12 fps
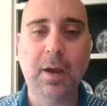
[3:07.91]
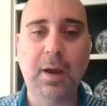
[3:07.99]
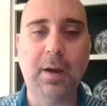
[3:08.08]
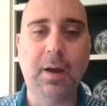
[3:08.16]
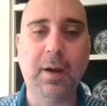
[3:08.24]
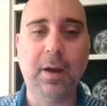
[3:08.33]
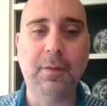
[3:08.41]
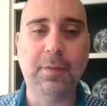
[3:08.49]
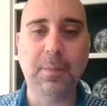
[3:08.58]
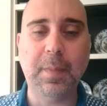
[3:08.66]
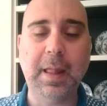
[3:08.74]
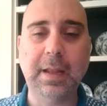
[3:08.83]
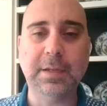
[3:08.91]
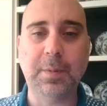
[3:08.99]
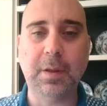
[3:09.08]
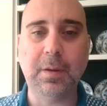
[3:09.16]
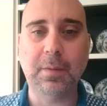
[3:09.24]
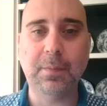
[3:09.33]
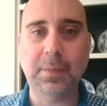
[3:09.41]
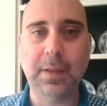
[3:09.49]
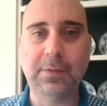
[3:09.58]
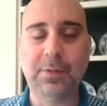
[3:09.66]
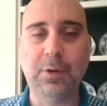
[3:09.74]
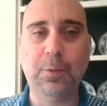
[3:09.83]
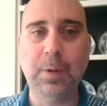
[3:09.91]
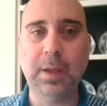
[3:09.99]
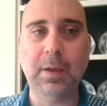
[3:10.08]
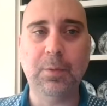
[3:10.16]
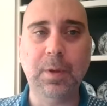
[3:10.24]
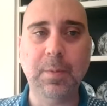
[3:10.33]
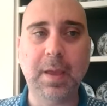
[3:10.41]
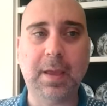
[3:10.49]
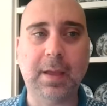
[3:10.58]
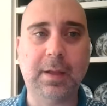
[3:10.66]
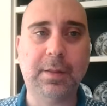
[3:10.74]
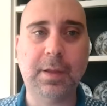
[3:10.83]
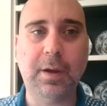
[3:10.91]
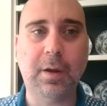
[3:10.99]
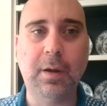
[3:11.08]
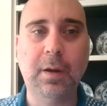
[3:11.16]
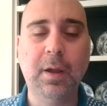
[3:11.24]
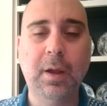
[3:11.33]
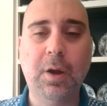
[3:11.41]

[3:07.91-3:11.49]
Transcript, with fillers: uh, uh of the management and so we we make it clear